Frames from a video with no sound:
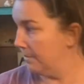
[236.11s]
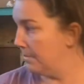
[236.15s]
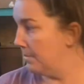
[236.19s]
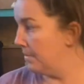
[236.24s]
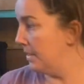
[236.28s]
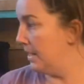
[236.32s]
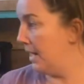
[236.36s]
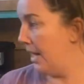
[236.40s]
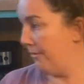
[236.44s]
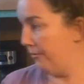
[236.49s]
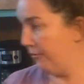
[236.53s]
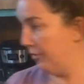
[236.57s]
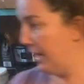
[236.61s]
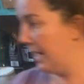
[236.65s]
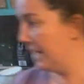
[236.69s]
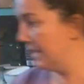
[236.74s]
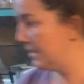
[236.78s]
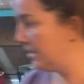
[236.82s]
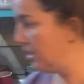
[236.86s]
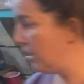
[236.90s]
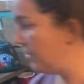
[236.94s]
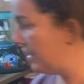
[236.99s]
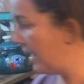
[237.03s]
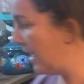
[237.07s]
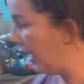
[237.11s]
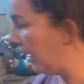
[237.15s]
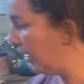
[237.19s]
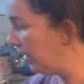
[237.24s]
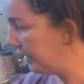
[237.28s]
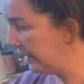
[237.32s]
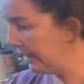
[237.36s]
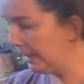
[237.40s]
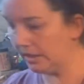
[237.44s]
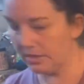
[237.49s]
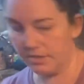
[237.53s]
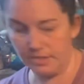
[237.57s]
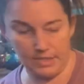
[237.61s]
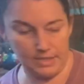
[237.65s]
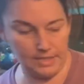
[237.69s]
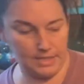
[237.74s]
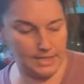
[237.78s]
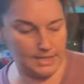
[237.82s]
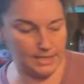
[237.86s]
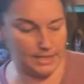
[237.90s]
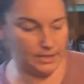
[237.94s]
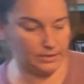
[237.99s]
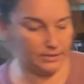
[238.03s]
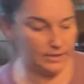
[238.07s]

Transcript: But I forgot to do that earlier, so I need to get